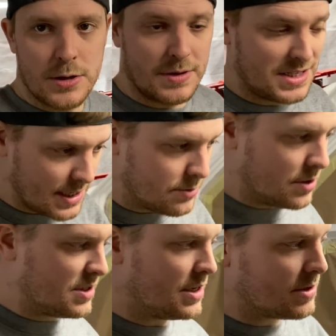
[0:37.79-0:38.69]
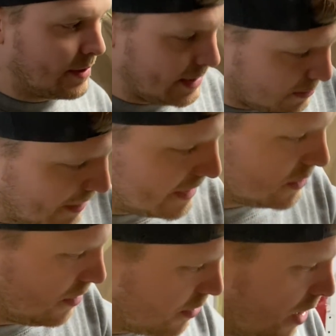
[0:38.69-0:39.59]
where the seal's going to sit, so I can get some paint
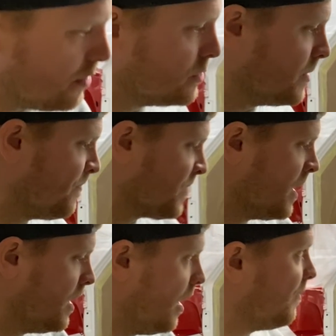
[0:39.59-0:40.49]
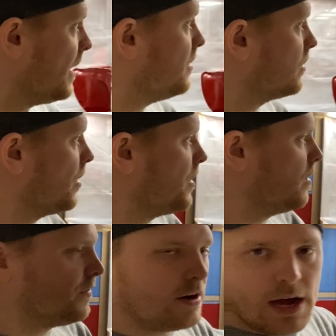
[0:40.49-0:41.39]
on those. I've then gone
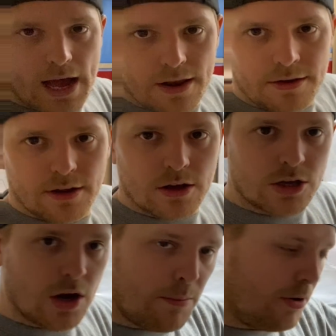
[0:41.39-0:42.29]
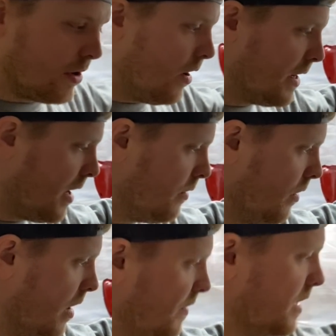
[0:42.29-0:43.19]
over and put guide coat all
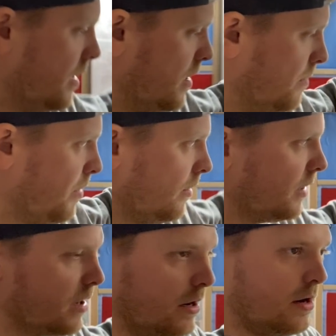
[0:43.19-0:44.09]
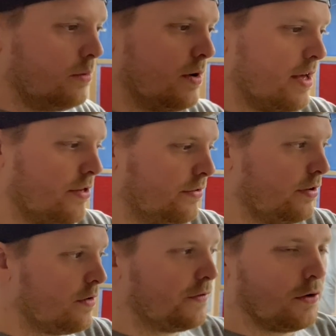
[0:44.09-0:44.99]
over the car, blocked the car with
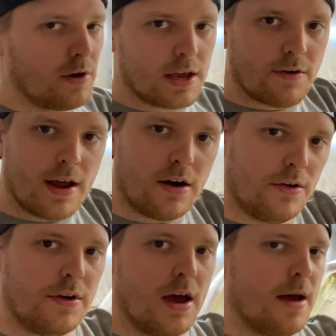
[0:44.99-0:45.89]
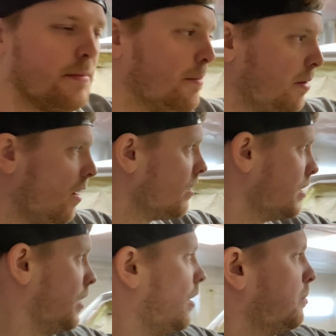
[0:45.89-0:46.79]
240 grit on a
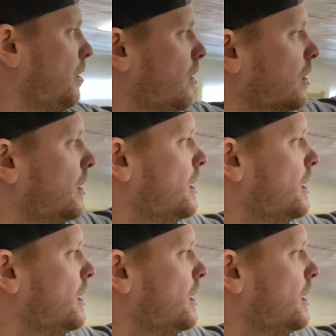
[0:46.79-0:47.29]
long block,